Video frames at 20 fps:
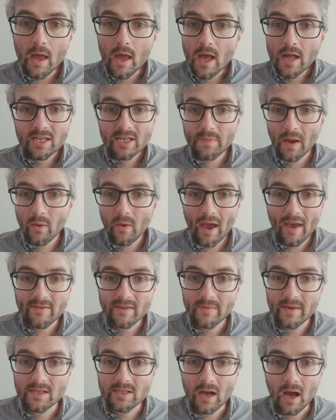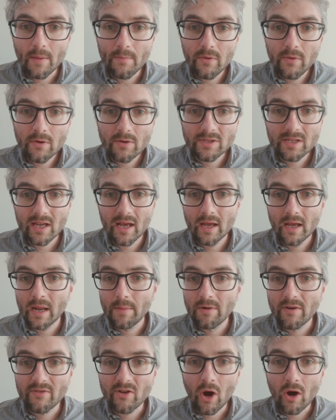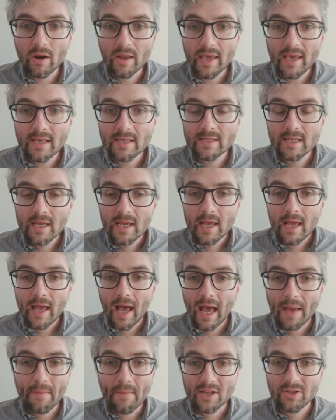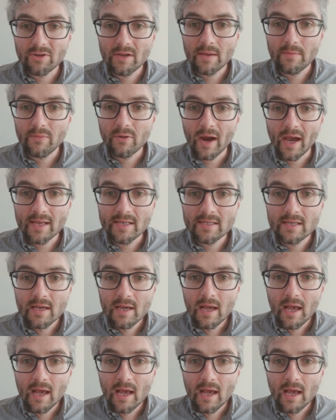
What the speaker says: Just by way of some examples, a number of colleagues at Mattering Press